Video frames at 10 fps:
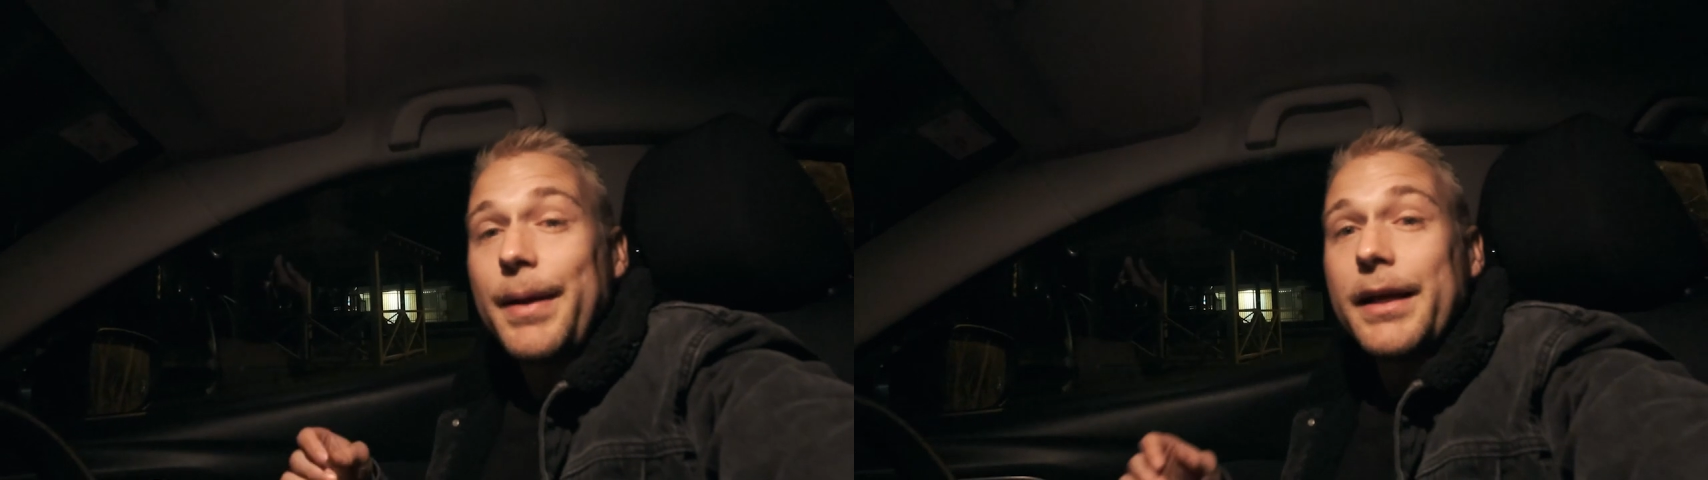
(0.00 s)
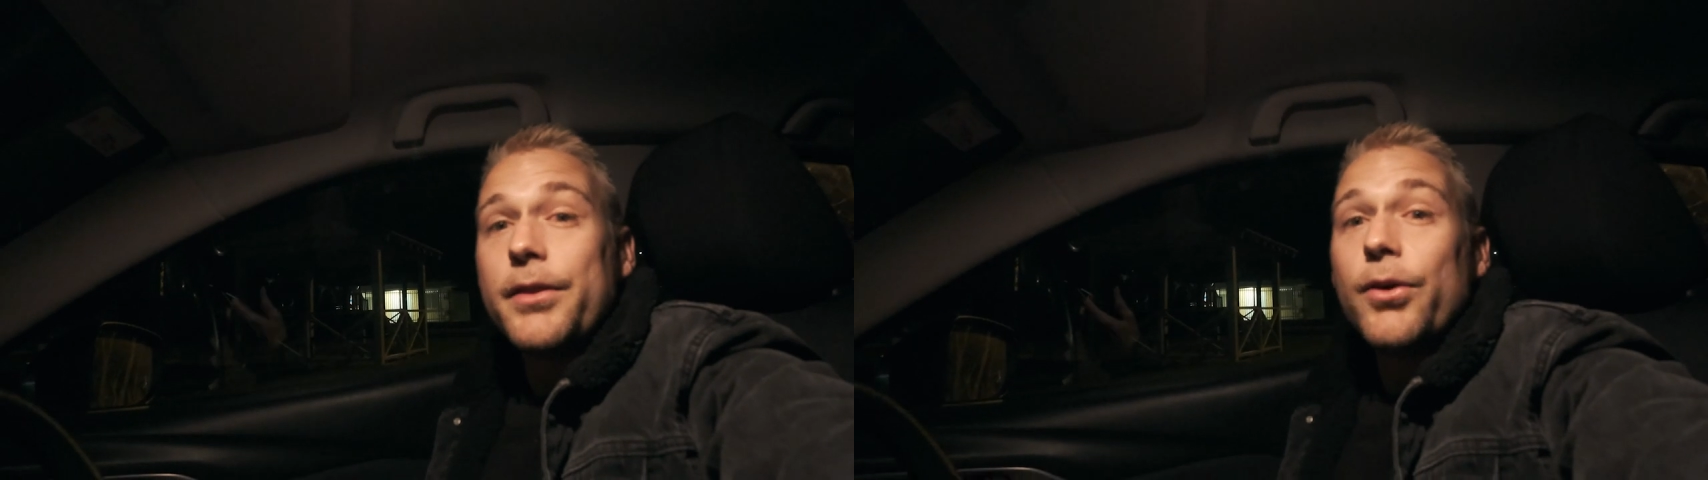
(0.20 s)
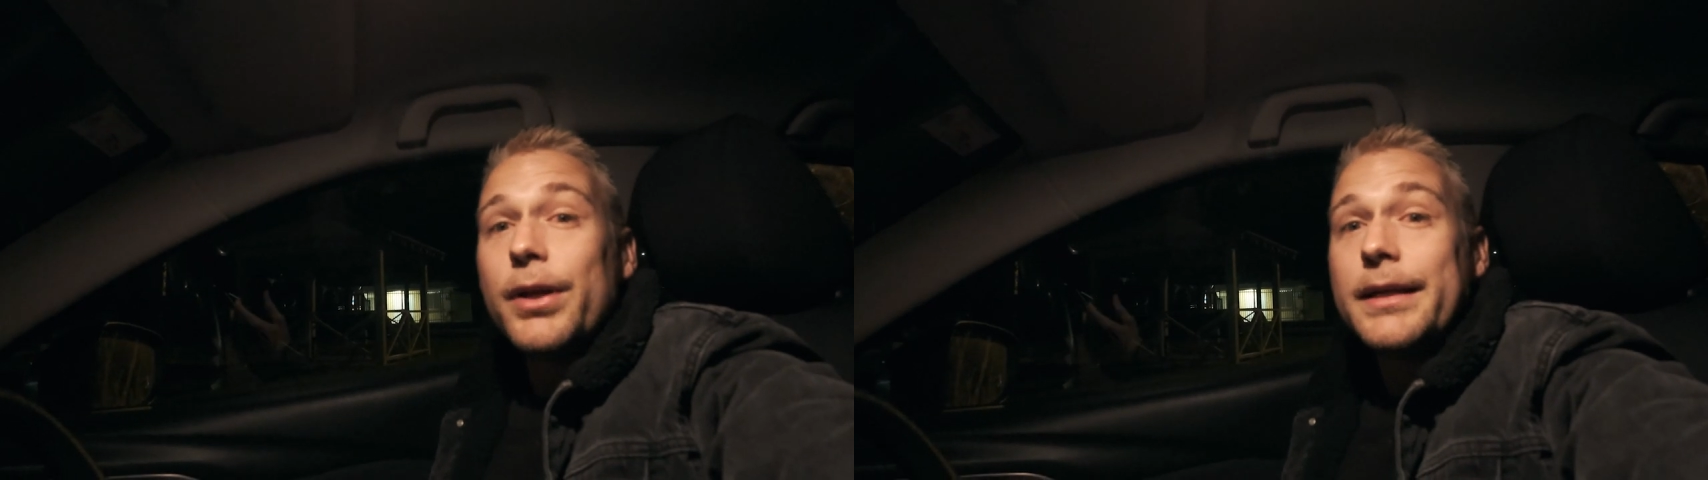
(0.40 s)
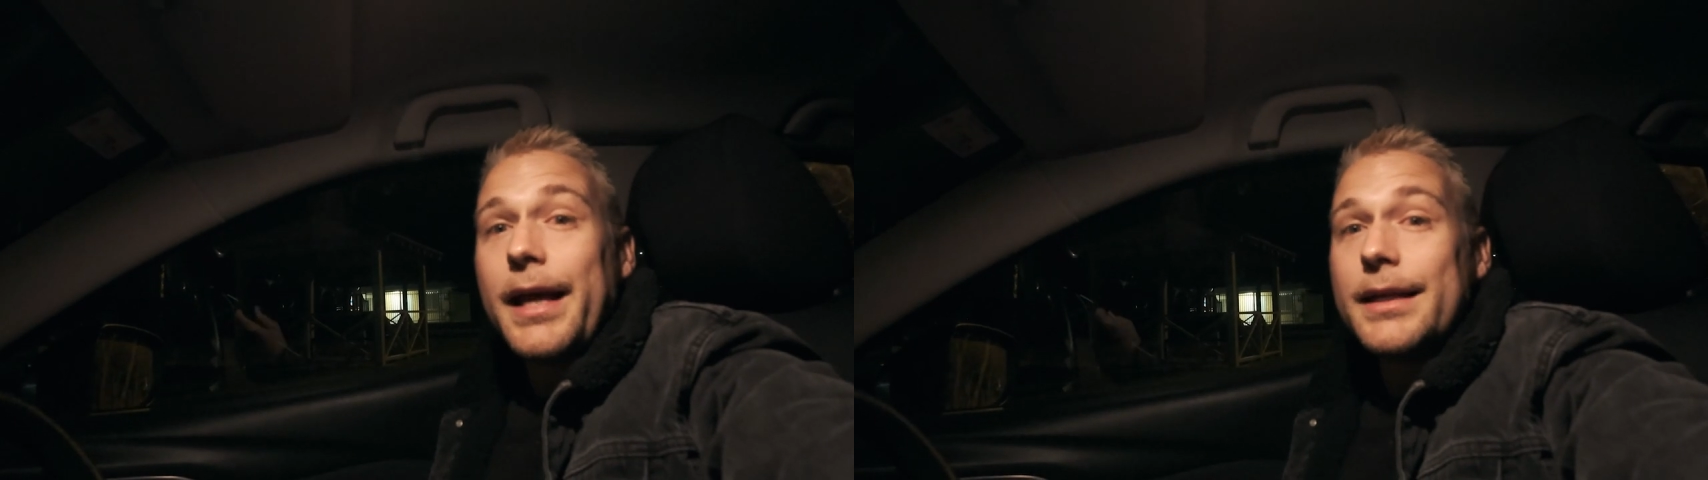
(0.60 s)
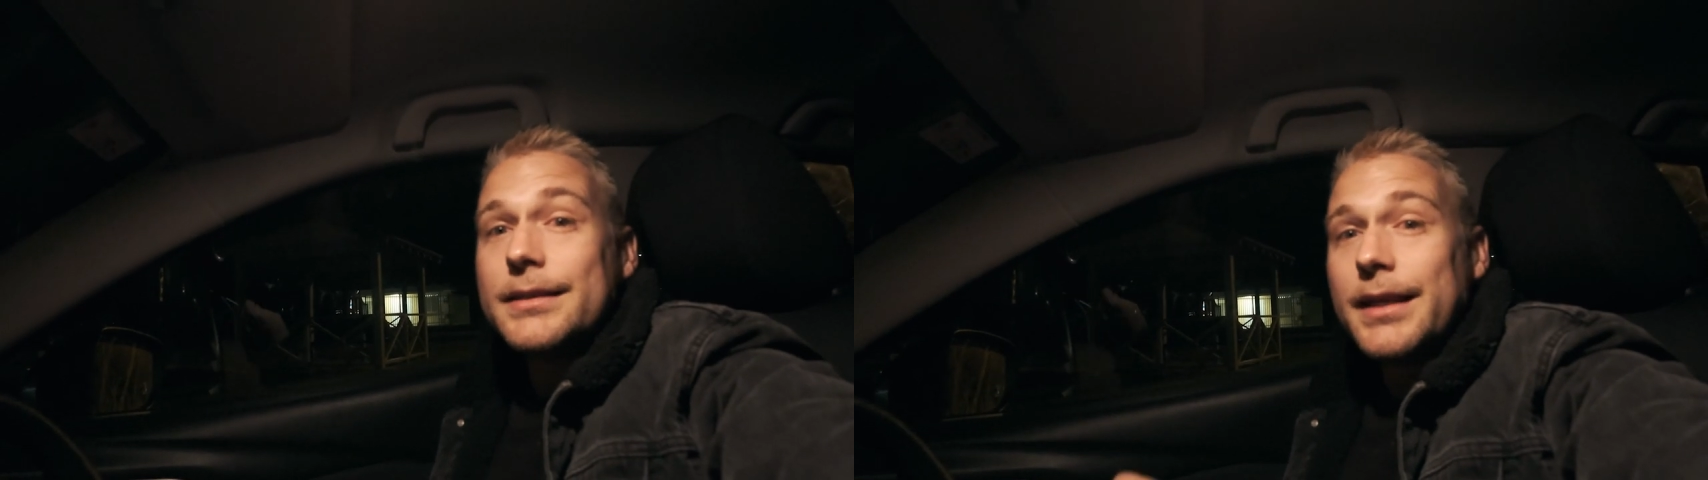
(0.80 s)
make in thirty
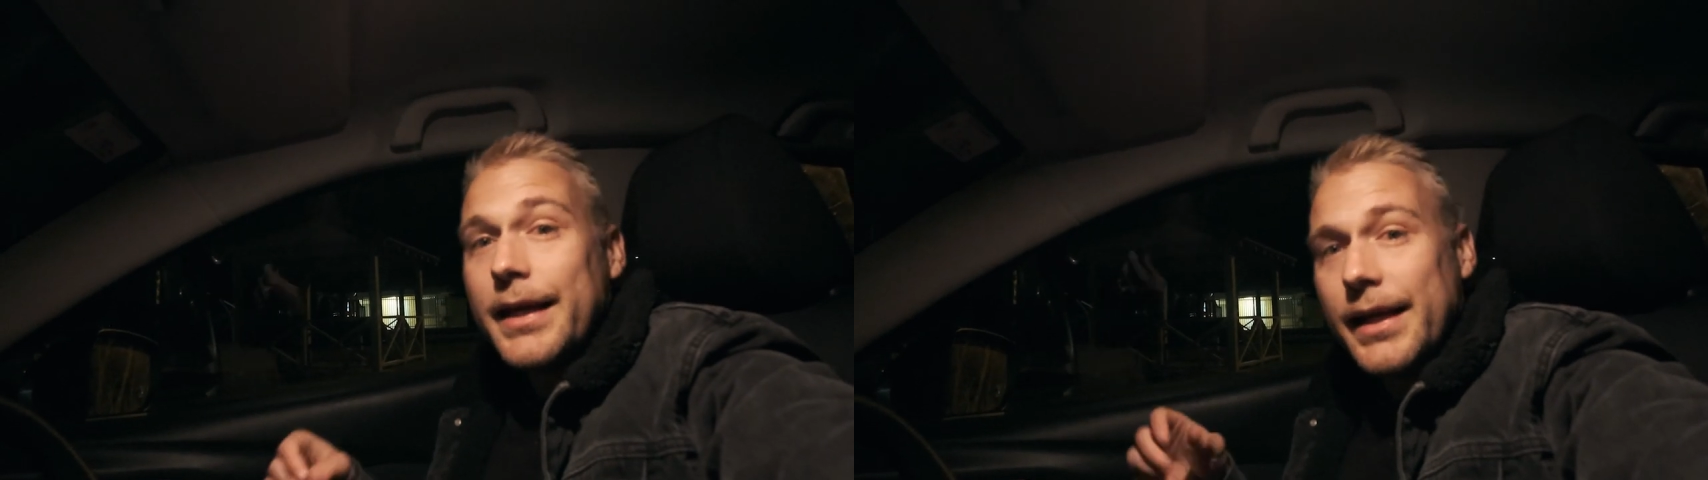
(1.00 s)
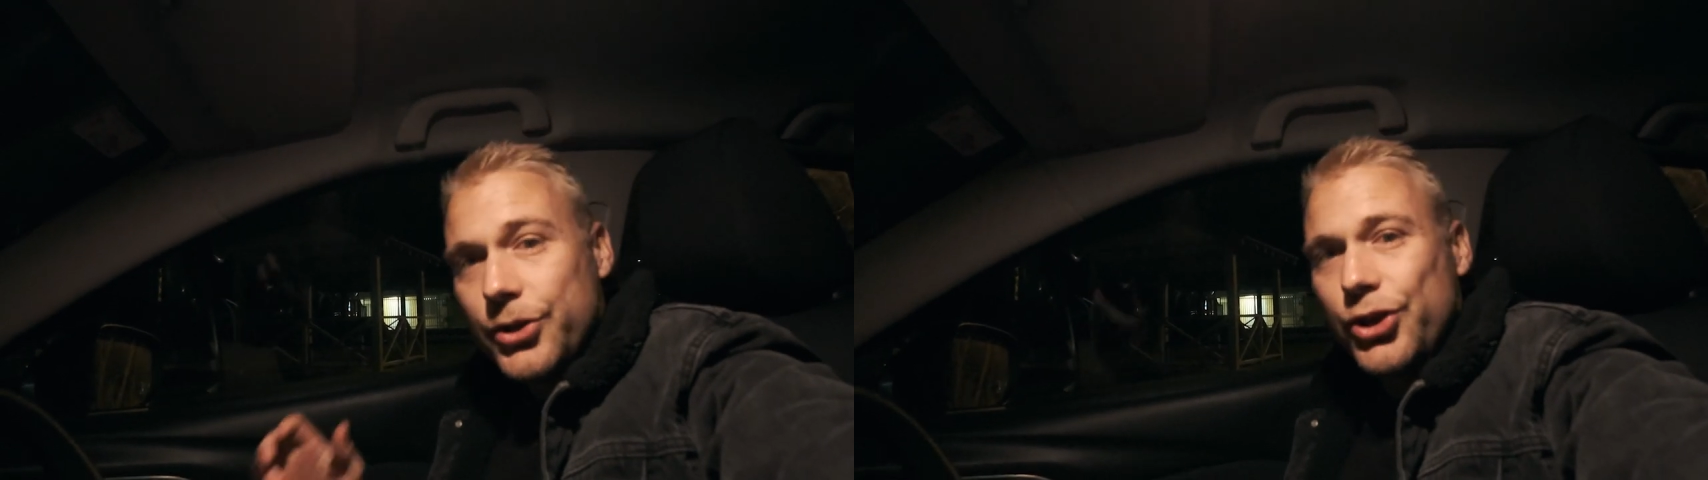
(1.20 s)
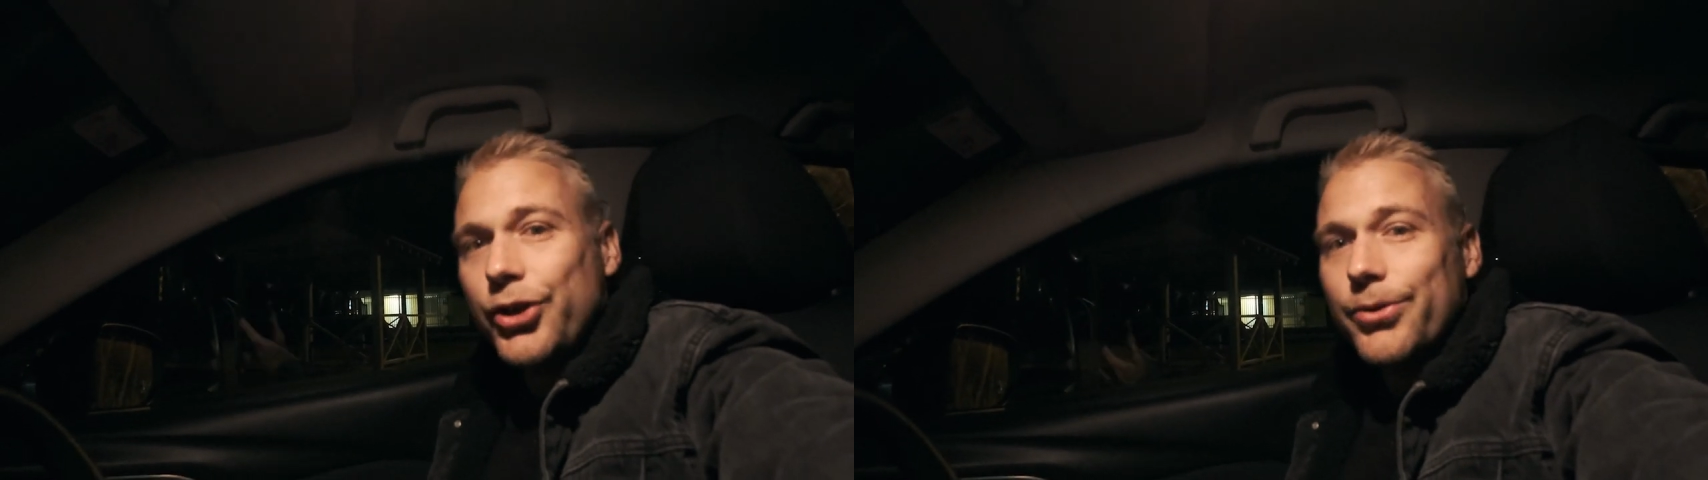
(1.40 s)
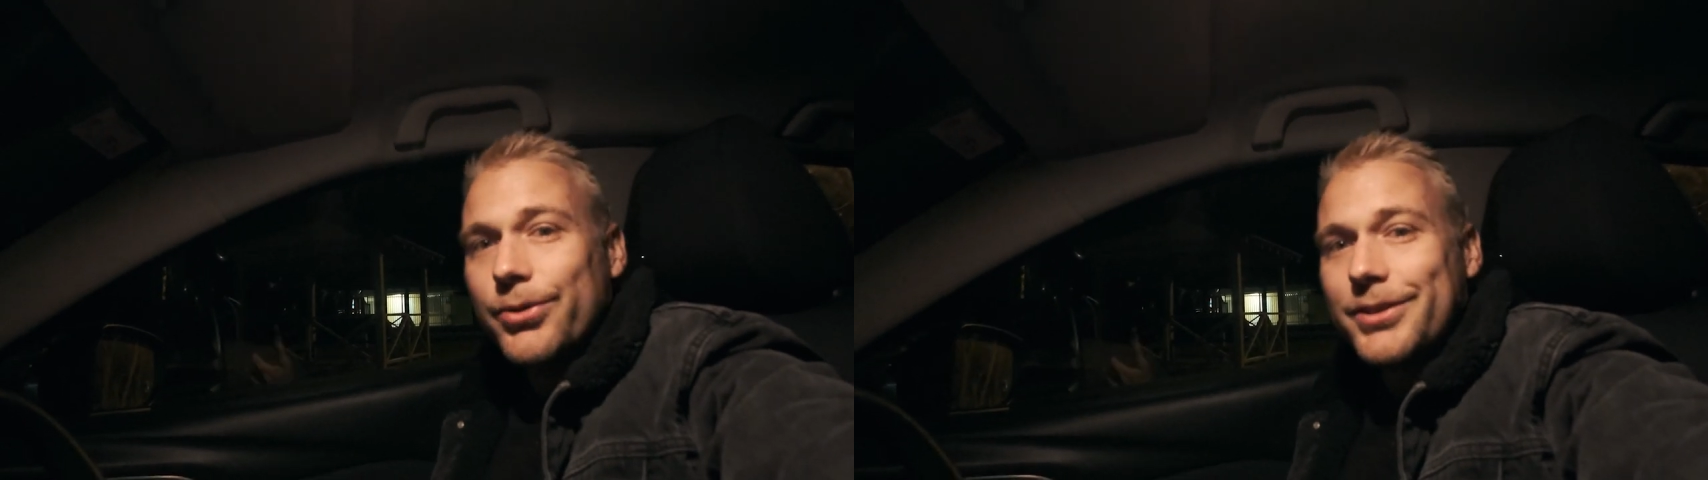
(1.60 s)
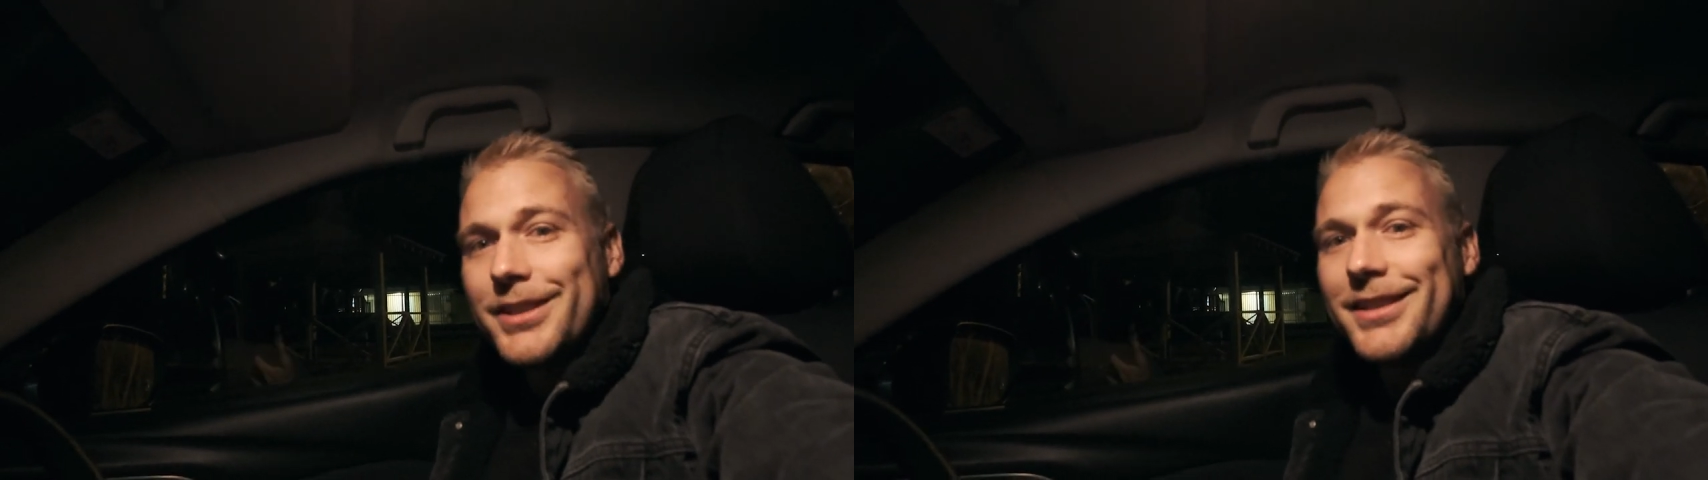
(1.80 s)
days is
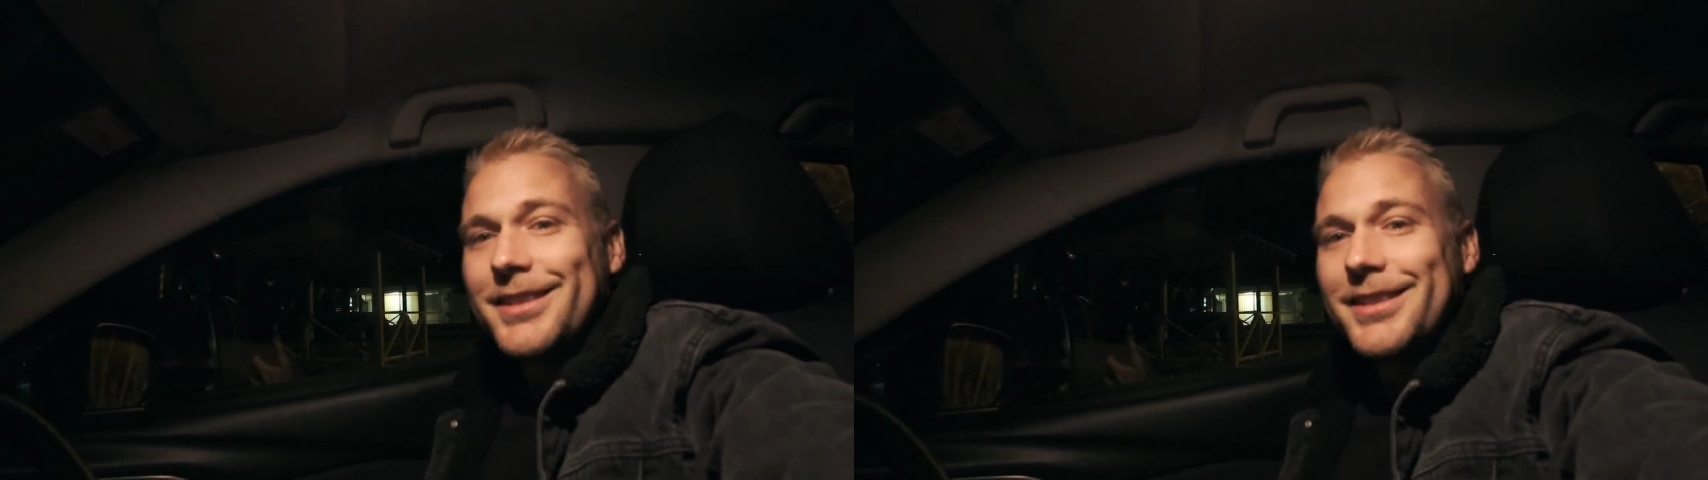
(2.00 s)
huge.